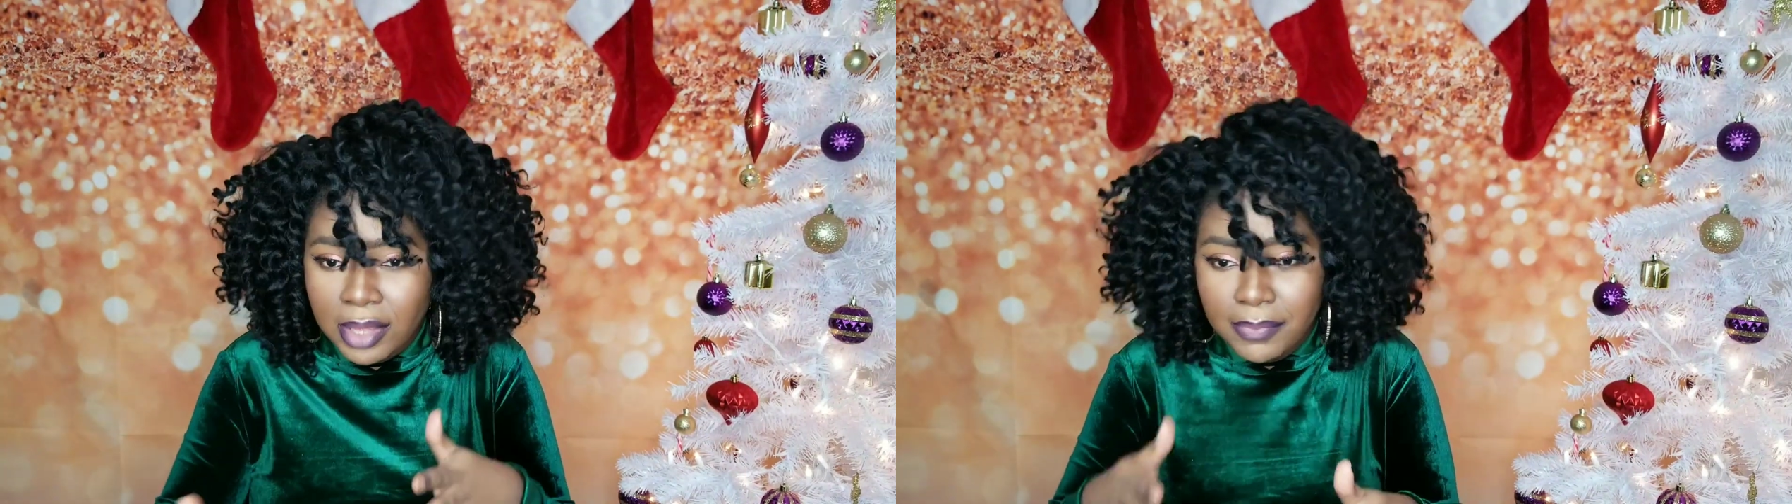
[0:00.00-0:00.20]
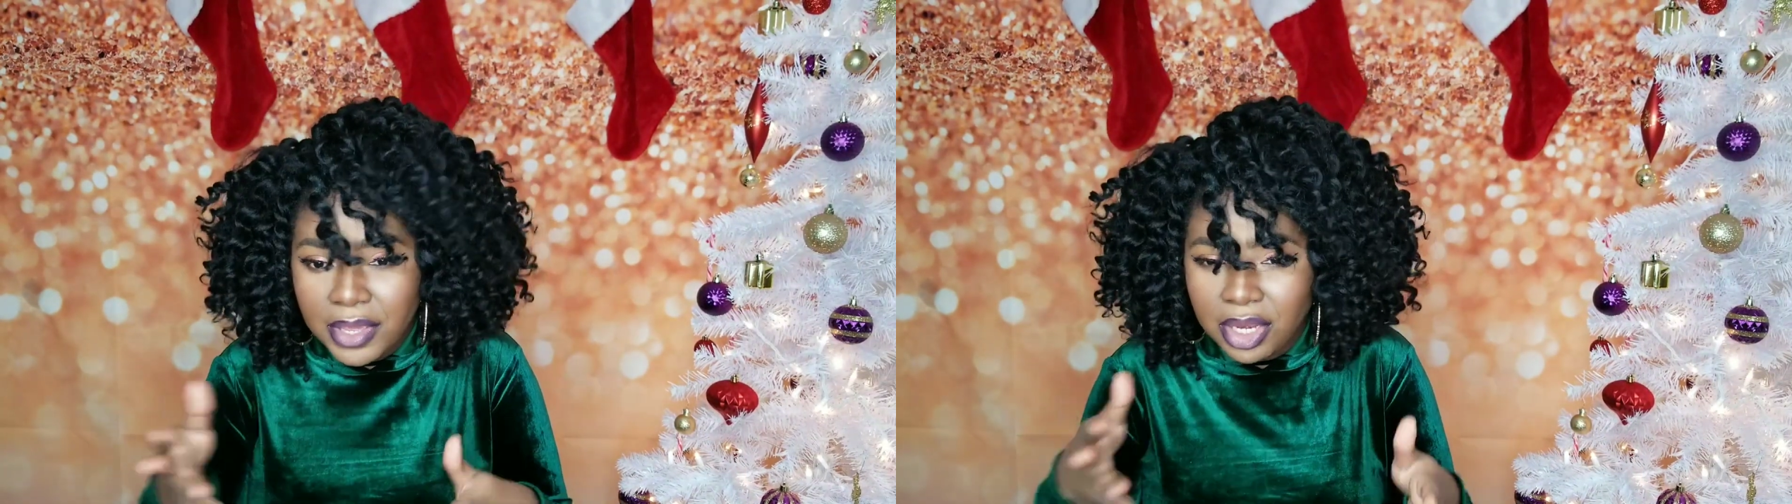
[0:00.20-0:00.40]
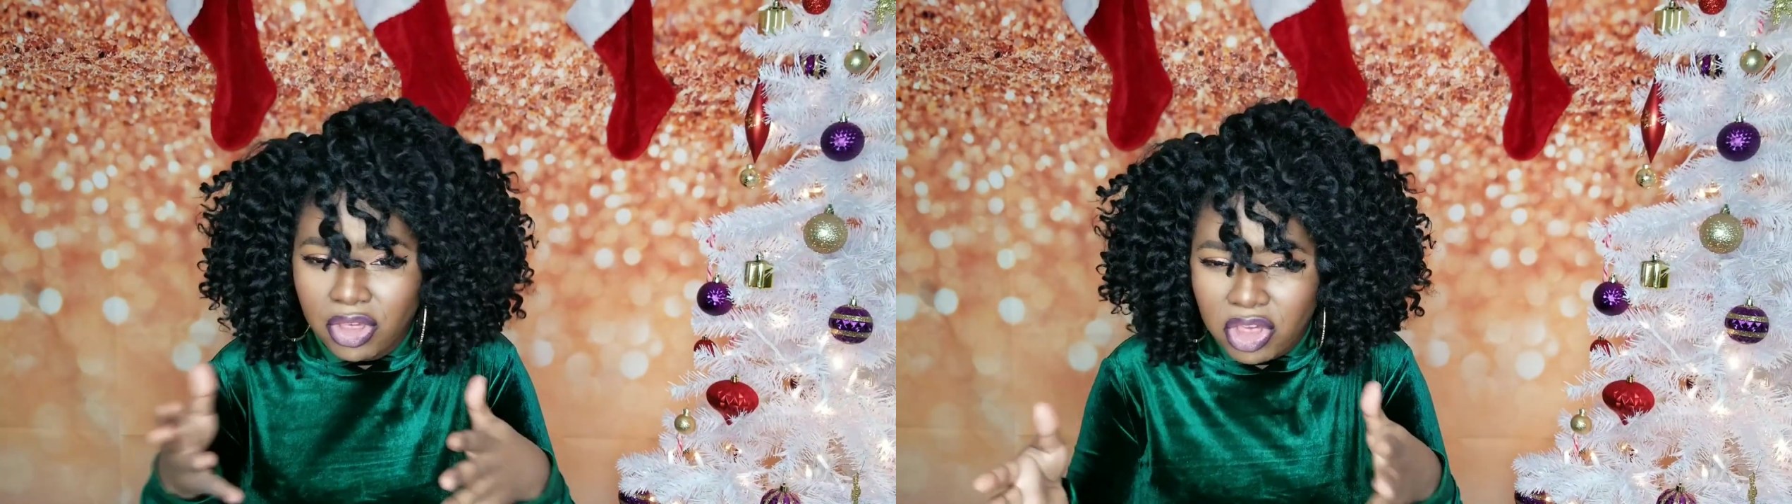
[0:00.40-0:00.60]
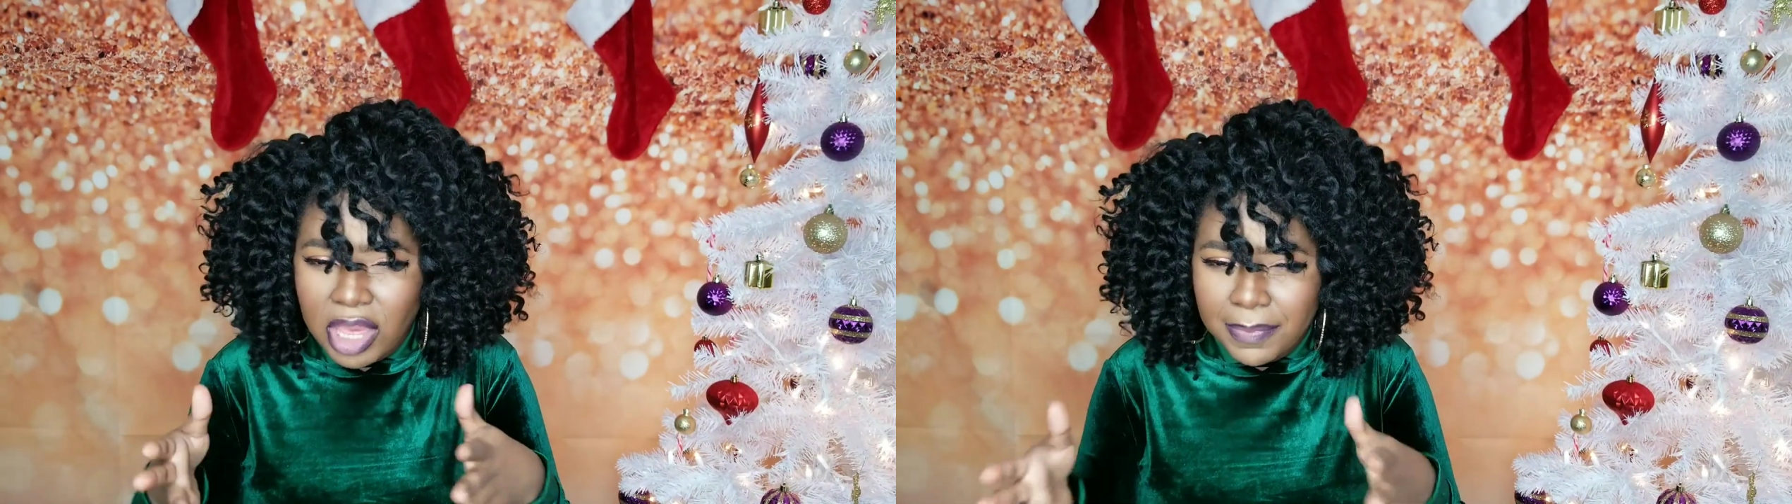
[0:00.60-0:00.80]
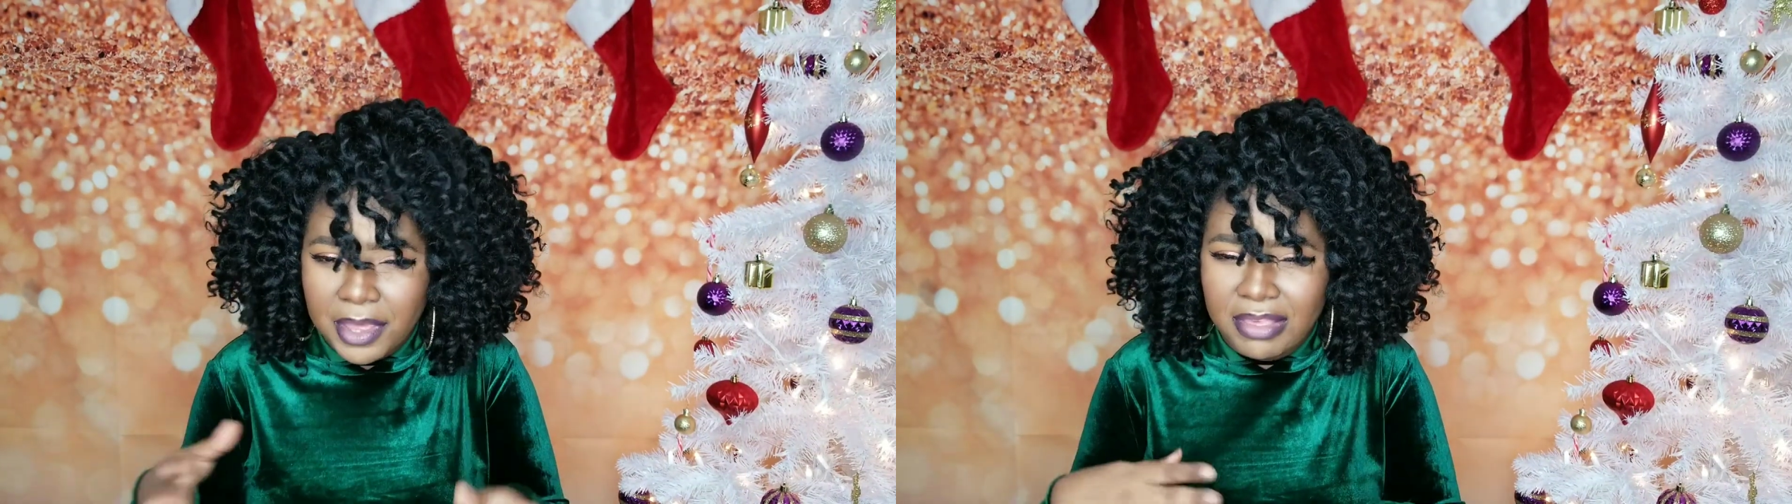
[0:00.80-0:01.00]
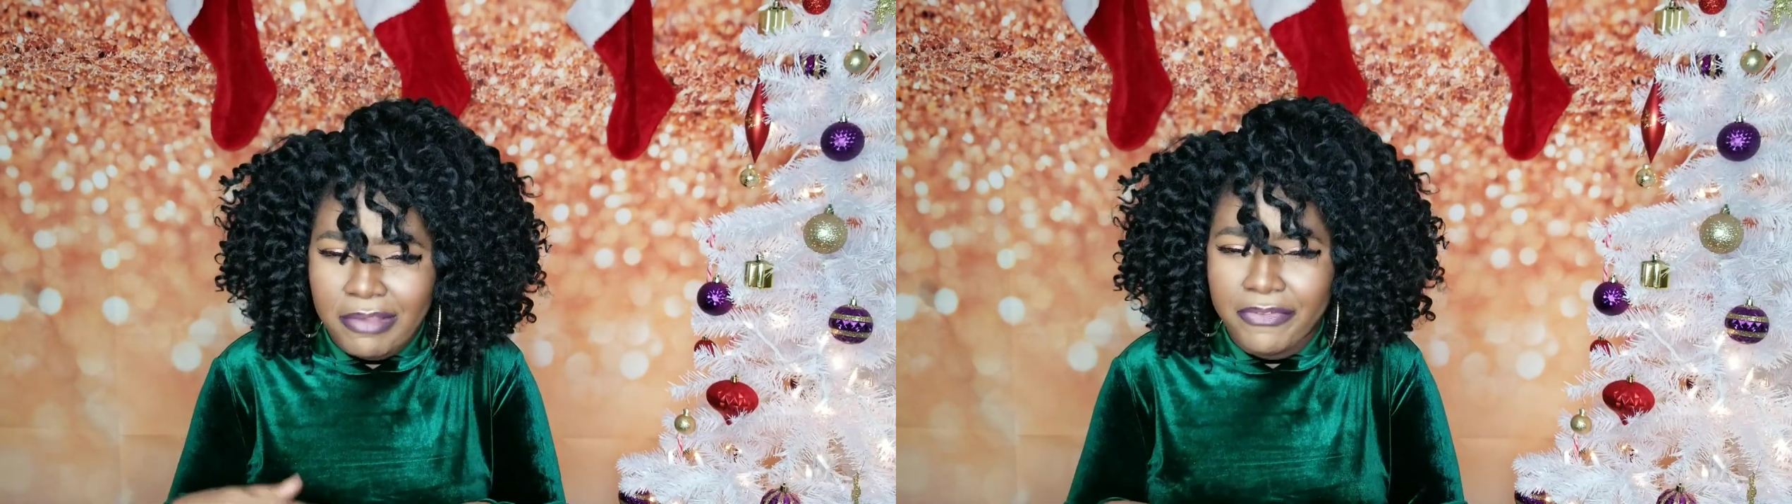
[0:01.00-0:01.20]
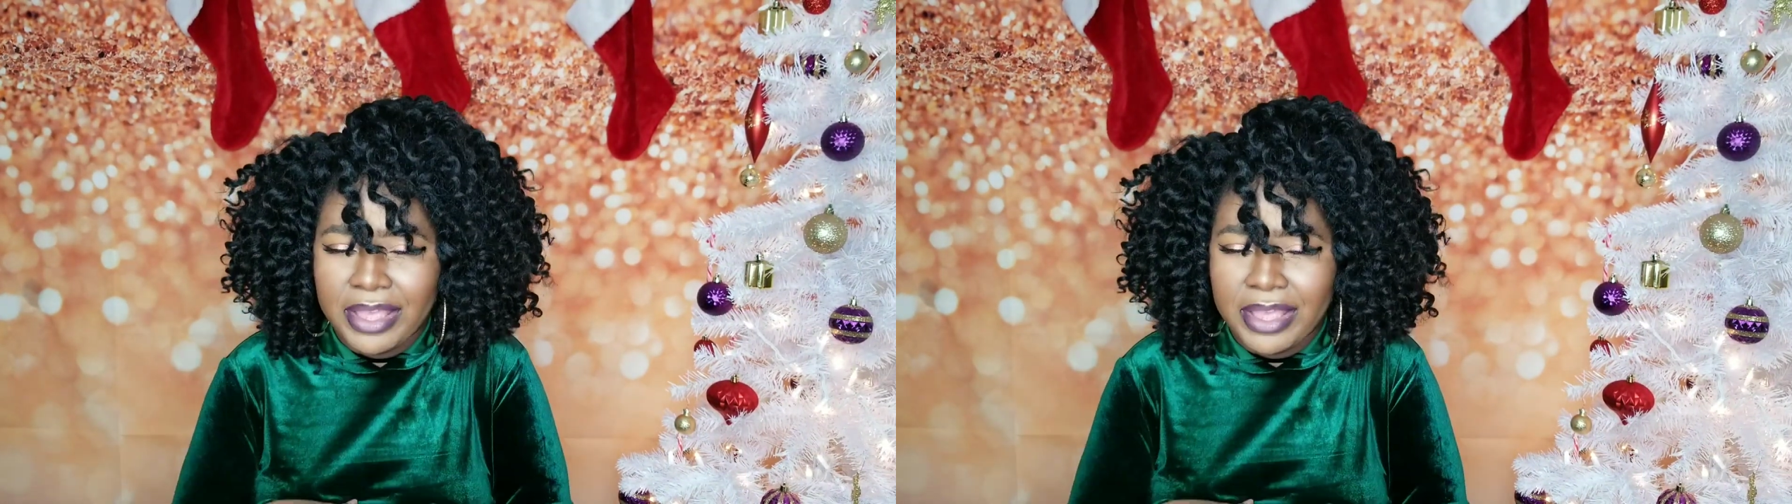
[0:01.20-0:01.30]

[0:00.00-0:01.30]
being in a shape and stuff